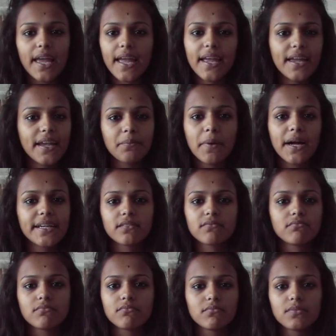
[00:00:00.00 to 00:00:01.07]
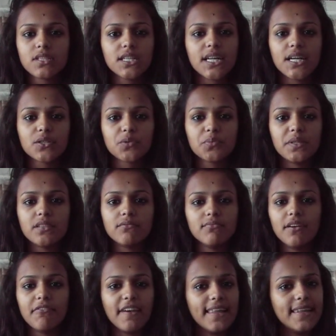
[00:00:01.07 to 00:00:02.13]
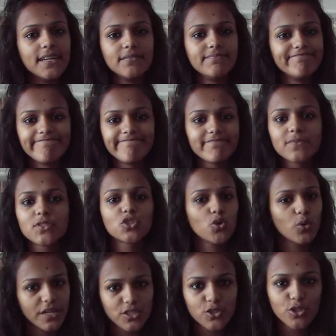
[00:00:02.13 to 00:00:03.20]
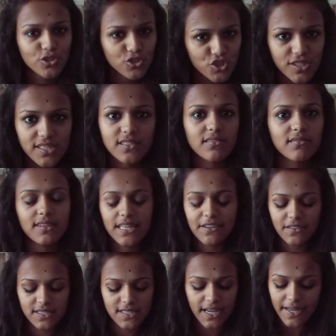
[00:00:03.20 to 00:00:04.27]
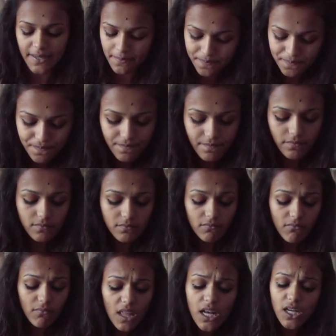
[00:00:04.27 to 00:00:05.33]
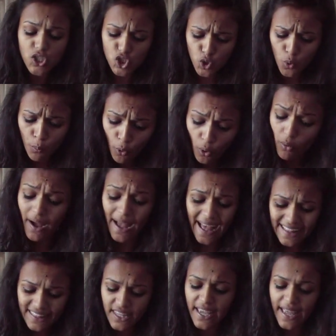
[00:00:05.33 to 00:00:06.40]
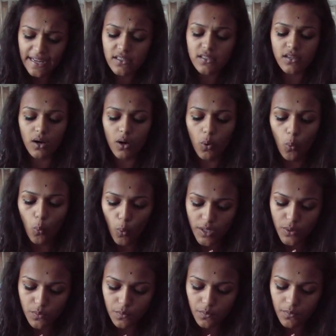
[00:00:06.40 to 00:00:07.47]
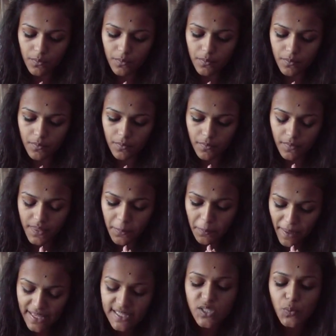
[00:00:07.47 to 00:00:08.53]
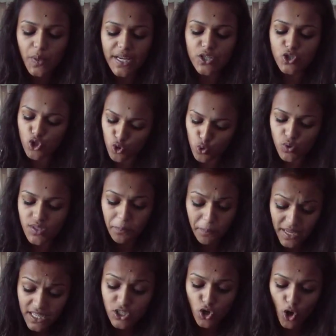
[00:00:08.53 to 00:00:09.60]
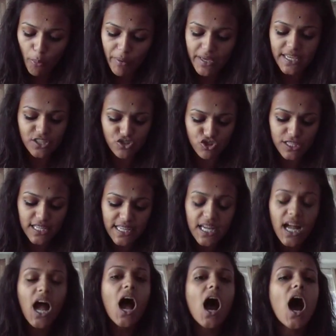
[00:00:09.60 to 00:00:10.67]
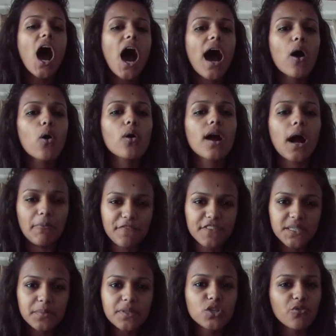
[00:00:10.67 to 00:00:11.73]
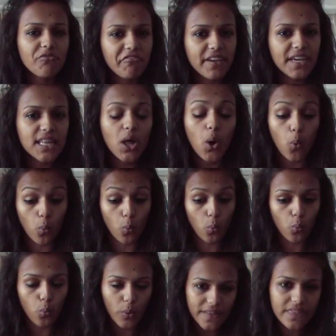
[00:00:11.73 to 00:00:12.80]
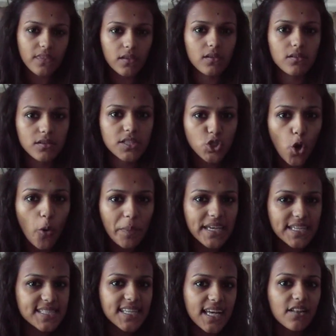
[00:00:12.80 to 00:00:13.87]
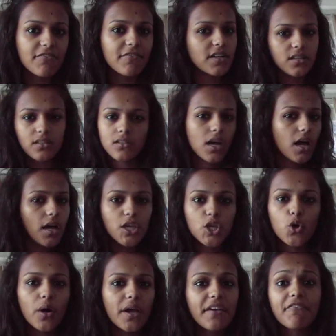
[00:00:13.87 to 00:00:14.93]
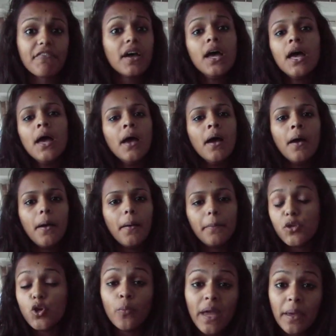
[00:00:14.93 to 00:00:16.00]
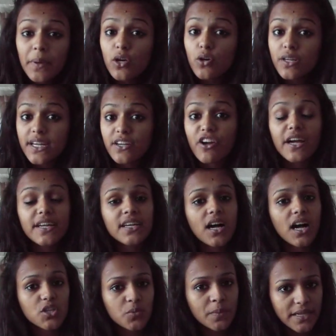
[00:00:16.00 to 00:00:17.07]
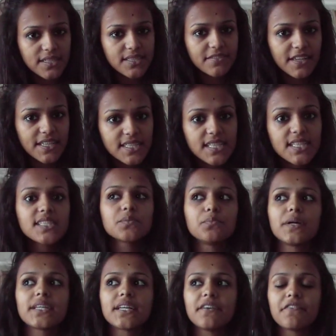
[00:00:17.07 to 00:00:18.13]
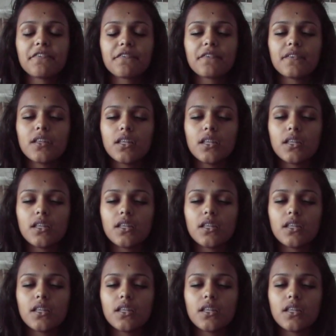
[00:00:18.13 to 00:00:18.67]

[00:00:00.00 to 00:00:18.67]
it might turn out to be a failure. So it's good to just leave it aside. So at the end, the best way to pick a topic is really how comfortable you feel with the topic itself. If you may be good at writing argumentative essays, but if